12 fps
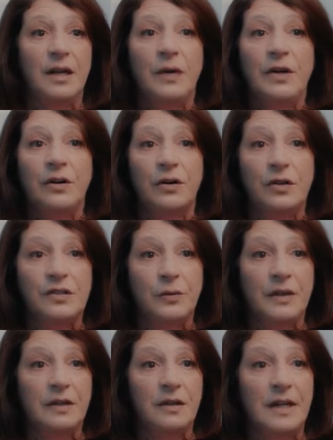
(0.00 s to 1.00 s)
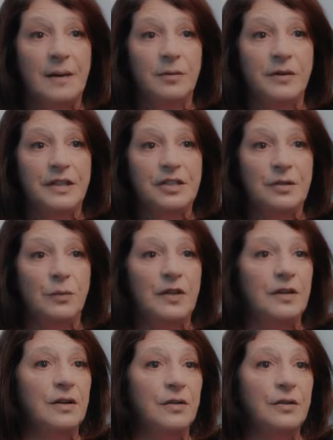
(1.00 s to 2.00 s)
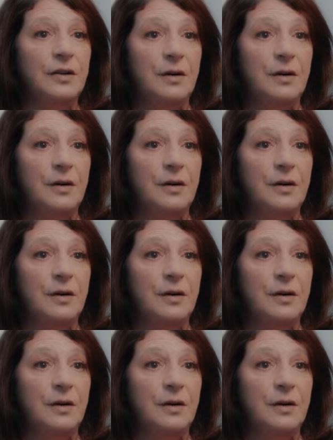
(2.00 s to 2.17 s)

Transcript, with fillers: we are also in collaboration with another